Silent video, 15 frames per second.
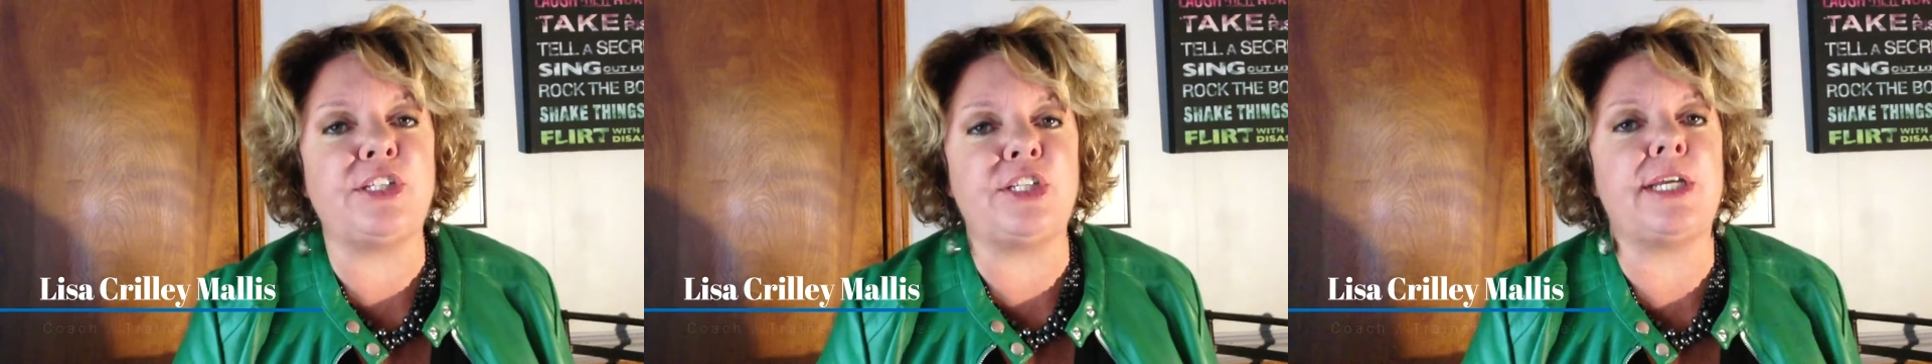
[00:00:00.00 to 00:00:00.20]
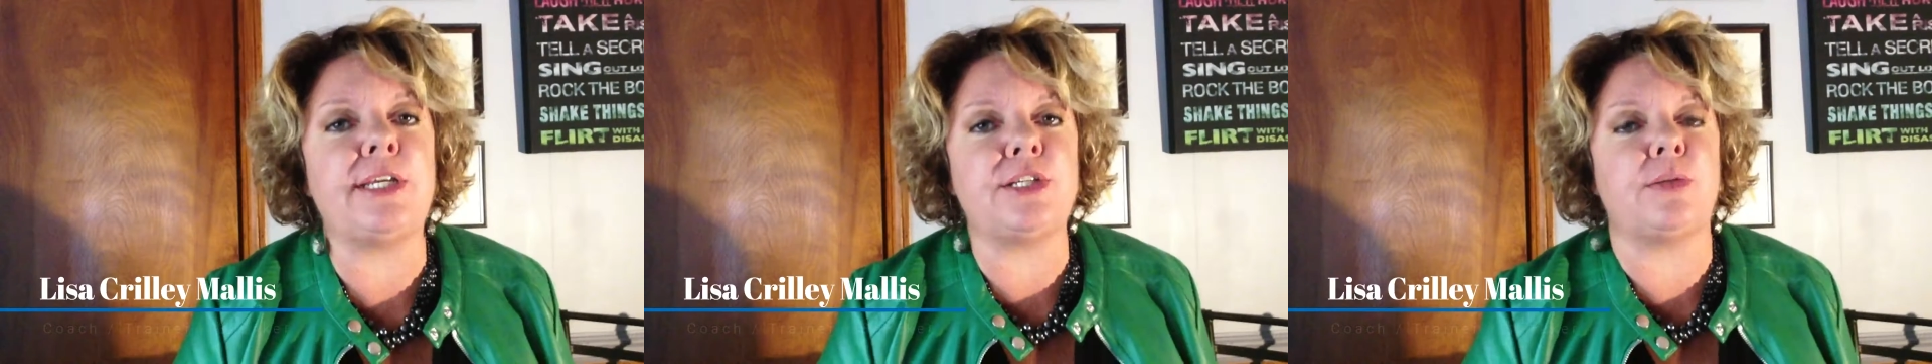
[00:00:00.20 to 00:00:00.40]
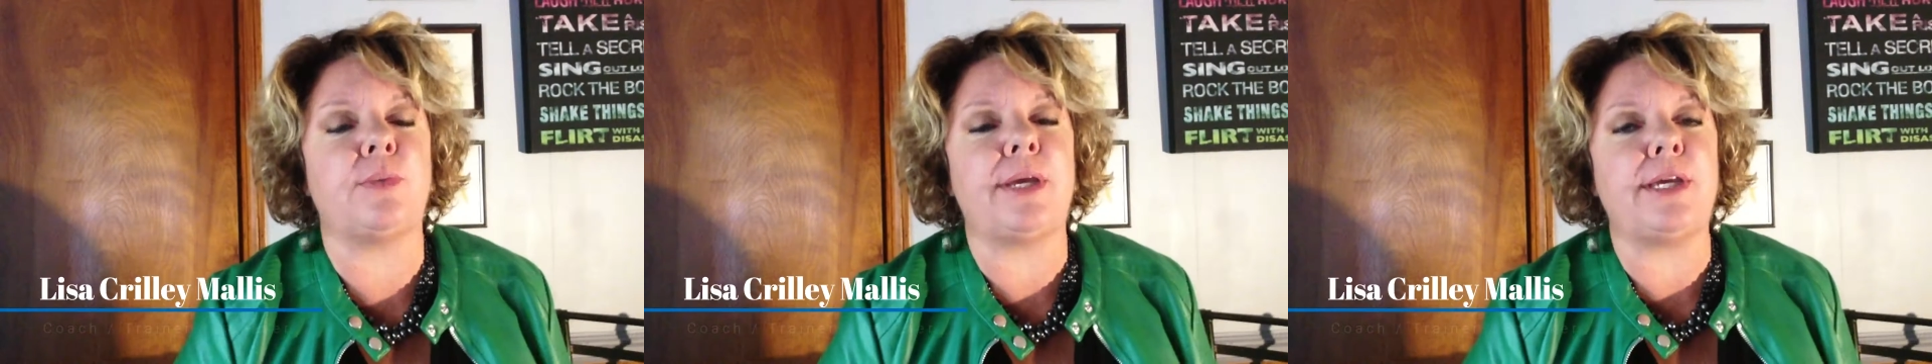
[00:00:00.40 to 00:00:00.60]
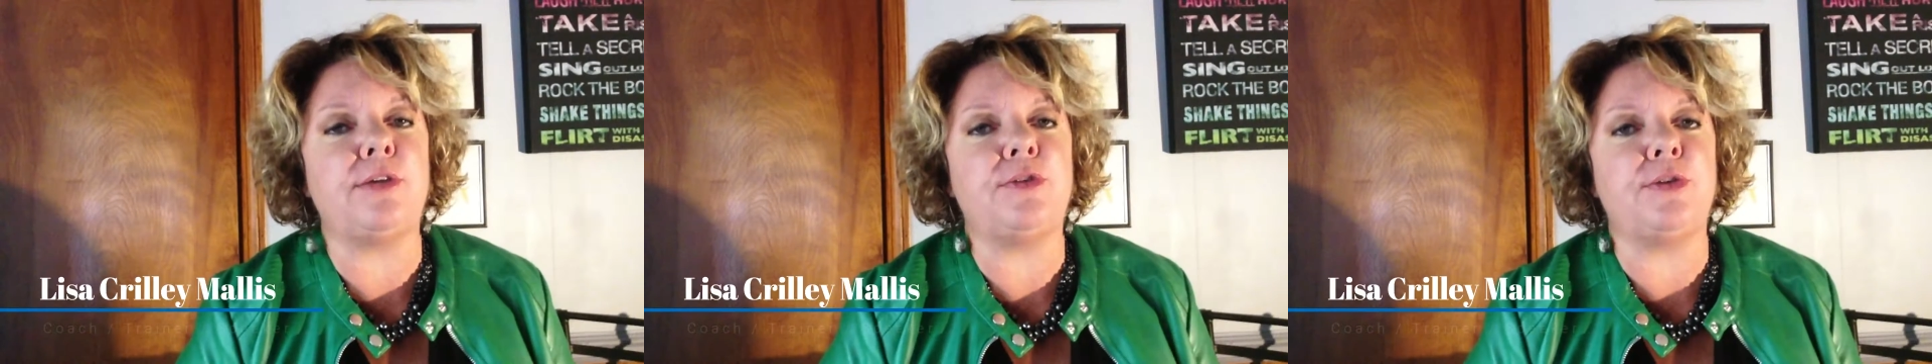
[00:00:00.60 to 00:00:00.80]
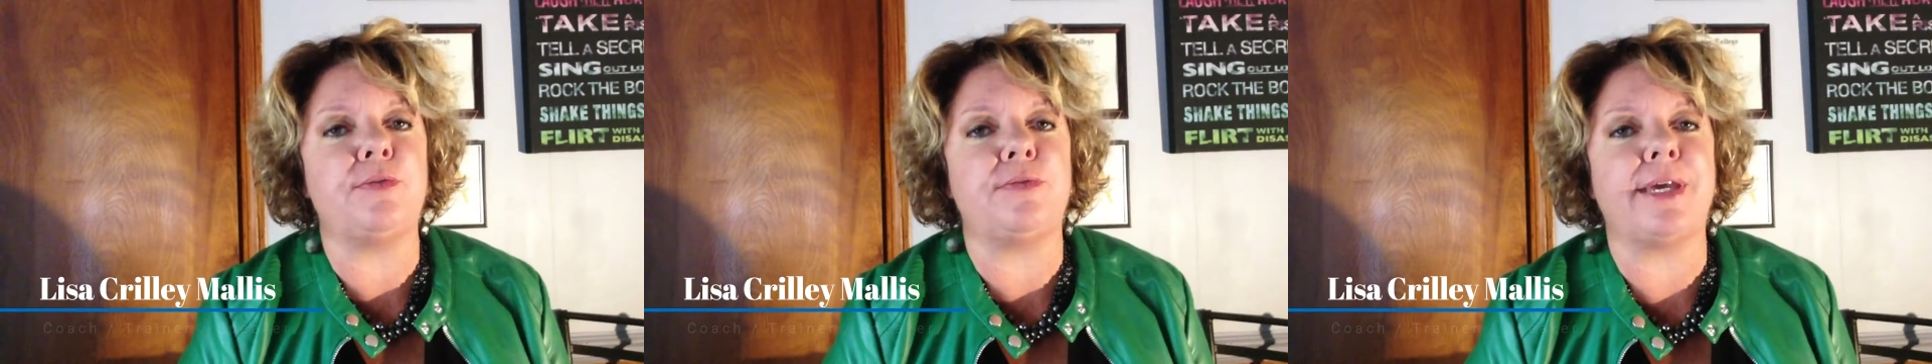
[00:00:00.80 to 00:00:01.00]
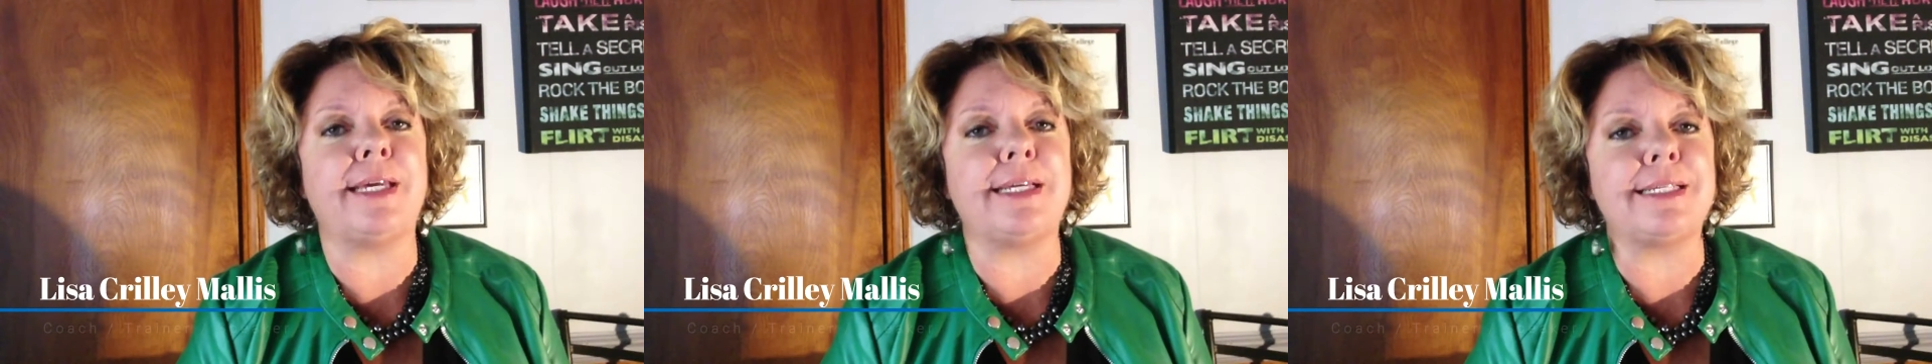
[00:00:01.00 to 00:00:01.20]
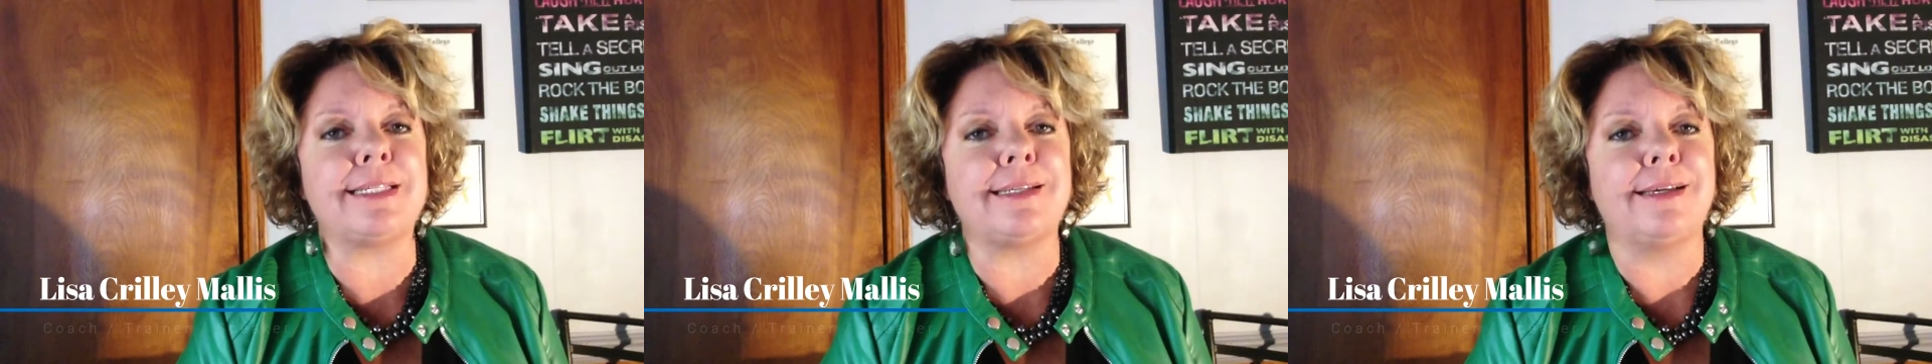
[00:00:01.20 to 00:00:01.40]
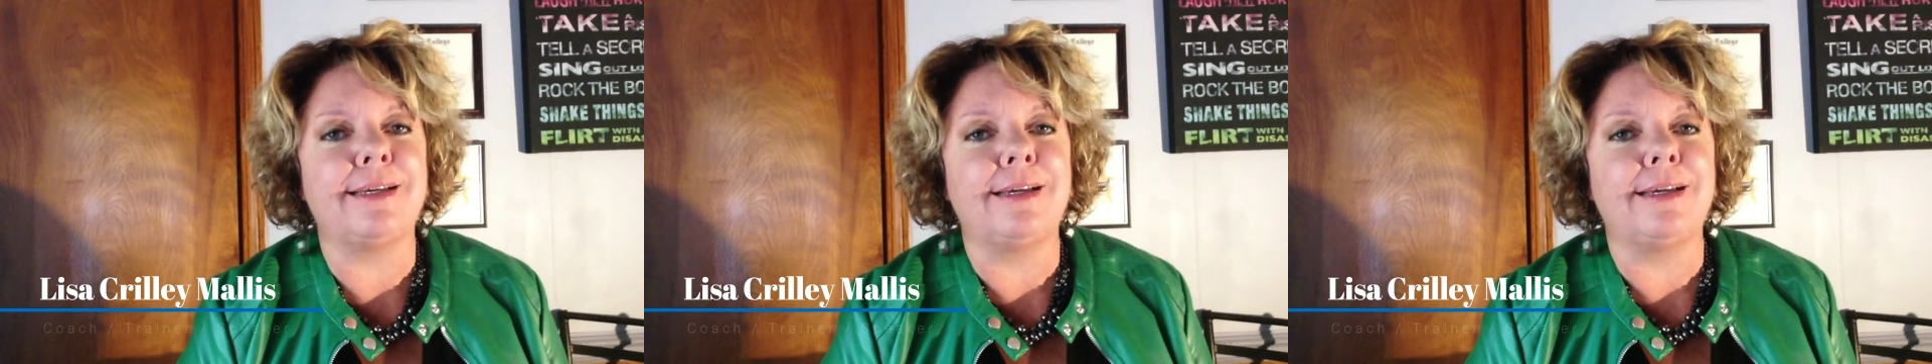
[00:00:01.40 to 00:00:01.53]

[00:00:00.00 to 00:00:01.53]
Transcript: change the way you do things.